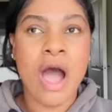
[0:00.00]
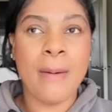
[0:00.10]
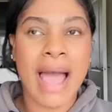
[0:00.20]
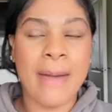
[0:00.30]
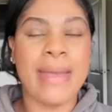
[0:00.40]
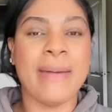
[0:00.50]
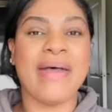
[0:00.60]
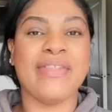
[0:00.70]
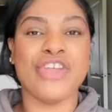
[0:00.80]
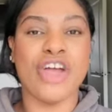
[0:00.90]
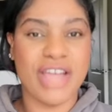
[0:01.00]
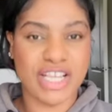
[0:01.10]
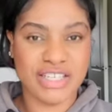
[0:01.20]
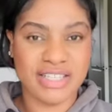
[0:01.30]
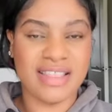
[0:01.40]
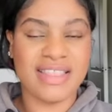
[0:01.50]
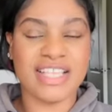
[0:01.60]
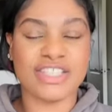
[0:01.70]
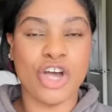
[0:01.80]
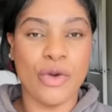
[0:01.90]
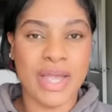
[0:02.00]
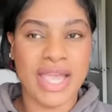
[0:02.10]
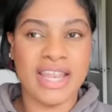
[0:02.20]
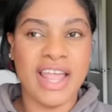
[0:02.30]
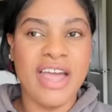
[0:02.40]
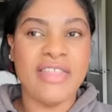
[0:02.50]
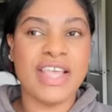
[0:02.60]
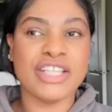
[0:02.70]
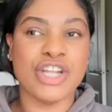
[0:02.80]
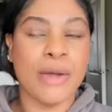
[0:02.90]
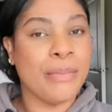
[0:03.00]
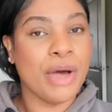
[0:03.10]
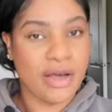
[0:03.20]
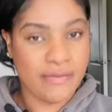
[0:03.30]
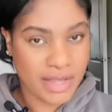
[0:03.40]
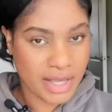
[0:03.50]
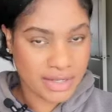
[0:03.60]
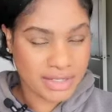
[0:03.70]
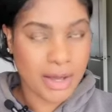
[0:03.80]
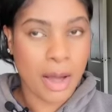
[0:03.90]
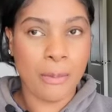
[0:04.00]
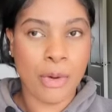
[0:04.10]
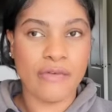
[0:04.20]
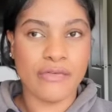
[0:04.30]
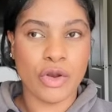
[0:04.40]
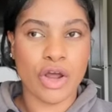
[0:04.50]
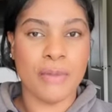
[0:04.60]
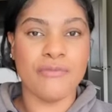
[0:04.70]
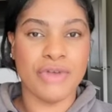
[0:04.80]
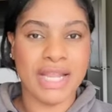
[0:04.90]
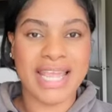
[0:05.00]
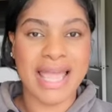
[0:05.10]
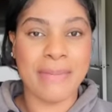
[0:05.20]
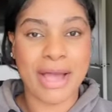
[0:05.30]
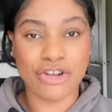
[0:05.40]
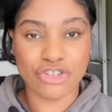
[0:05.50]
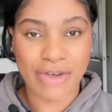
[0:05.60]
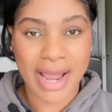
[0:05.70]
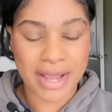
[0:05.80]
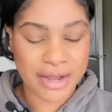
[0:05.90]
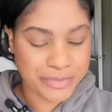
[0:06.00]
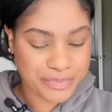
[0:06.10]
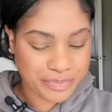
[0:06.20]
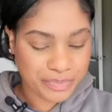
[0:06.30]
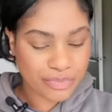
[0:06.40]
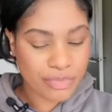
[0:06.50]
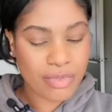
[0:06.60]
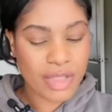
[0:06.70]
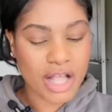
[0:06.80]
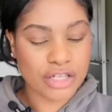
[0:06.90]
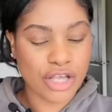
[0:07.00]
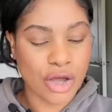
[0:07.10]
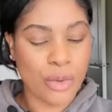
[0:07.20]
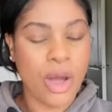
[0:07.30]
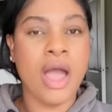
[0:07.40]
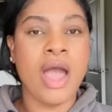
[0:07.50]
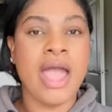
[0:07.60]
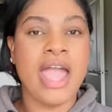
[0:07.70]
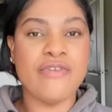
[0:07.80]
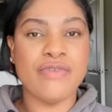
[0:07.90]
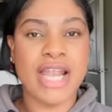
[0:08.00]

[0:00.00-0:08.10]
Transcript: I'm happy about the directions that things are going in. Things are not perfect, but I feel like I'm really getting back on track. So in